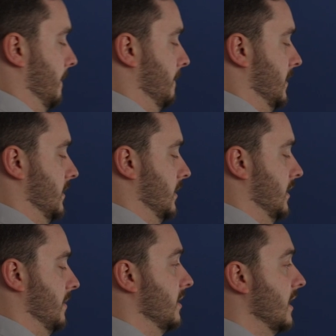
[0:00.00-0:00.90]
just a
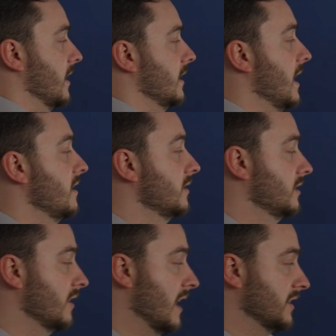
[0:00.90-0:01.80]
demo of that again.
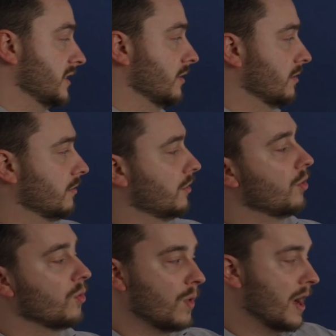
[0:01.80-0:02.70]
So that's
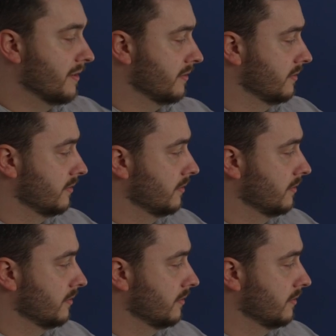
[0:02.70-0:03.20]
all one.